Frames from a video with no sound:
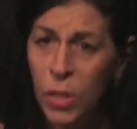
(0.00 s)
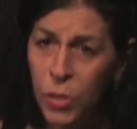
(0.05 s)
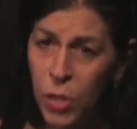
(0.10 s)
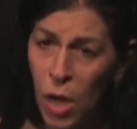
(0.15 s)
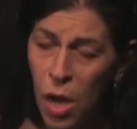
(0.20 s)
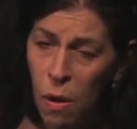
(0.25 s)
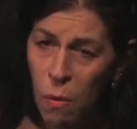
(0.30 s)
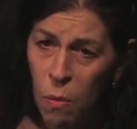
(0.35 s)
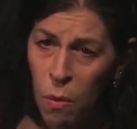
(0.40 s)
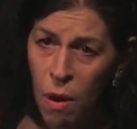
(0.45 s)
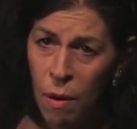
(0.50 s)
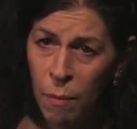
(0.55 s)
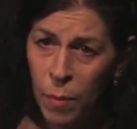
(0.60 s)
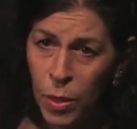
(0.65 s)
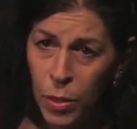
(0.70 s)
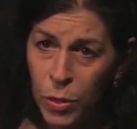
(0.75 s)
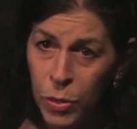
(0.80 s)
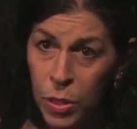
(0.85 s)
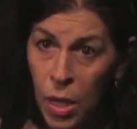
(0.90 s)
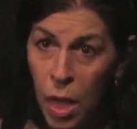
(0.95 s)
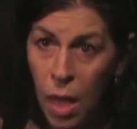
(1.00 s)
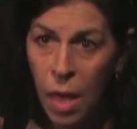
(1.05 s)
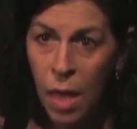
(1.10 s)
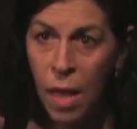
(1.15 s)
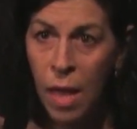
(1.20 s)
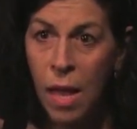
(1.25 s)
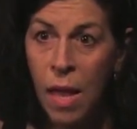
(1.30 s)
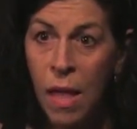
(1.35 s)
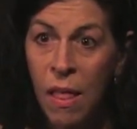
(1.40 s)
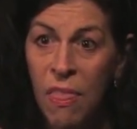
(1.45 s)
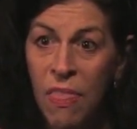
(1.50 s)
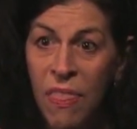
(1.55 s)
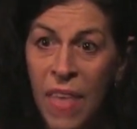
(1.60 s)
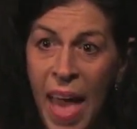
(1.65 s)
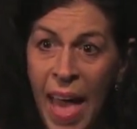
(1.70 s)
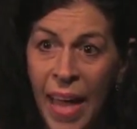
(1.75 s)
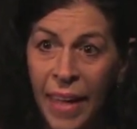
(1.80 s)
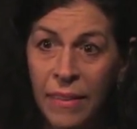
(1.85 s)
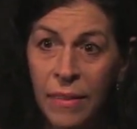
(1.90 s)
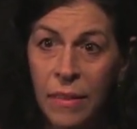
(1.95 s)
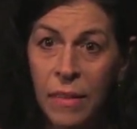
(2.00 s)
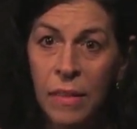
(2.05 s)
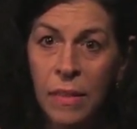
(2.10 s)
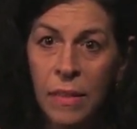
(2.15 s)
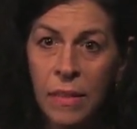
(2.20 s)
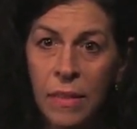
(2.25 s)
toe warmers. Then,